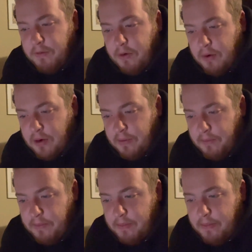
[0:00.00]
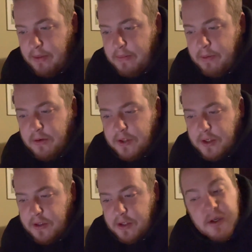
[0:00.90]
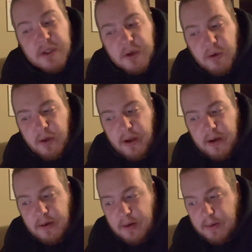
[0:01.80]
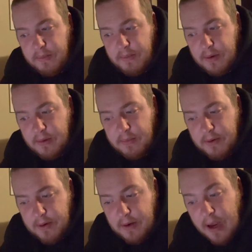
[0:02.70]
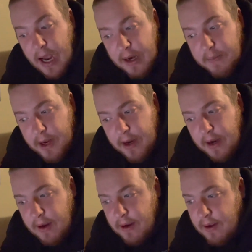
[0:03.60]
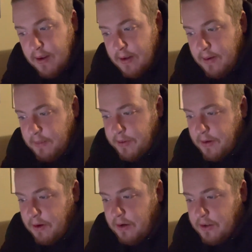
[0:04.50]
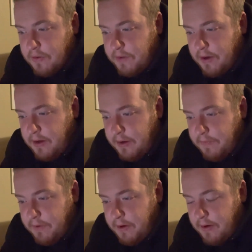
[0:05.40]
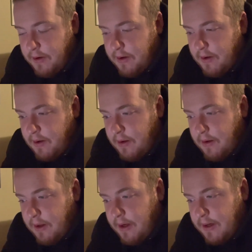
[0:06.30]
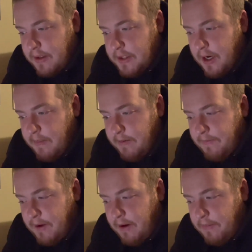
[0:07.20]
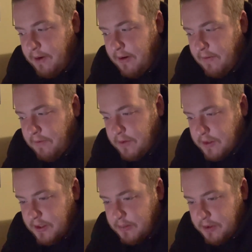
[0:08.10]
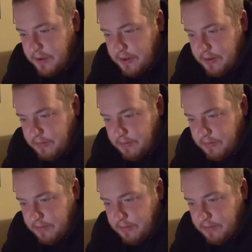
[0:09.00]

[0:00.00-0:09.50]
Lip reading: forward. Both series are school and anime, but they're also very different and examine very meaningful subjects.